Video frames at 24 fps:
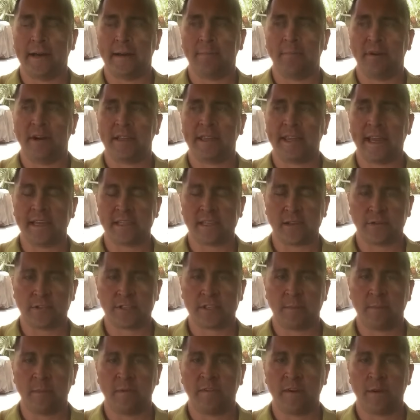But yeah, so
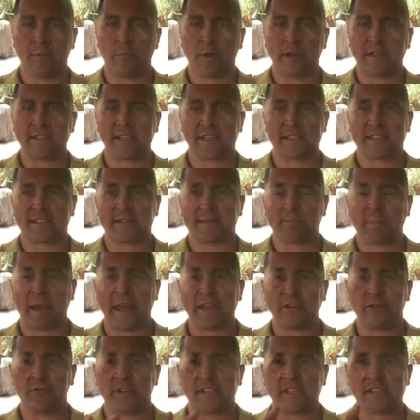some of them we just pay
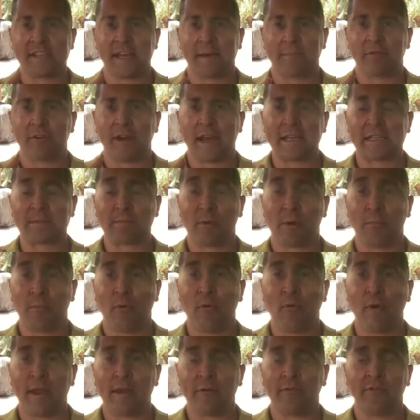you a set price per
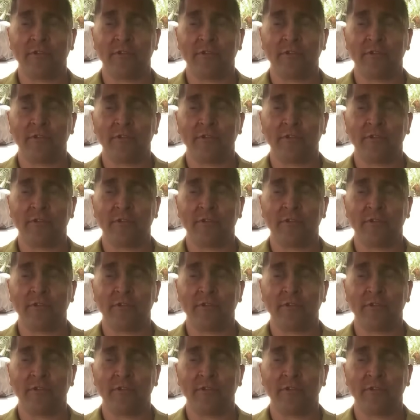point.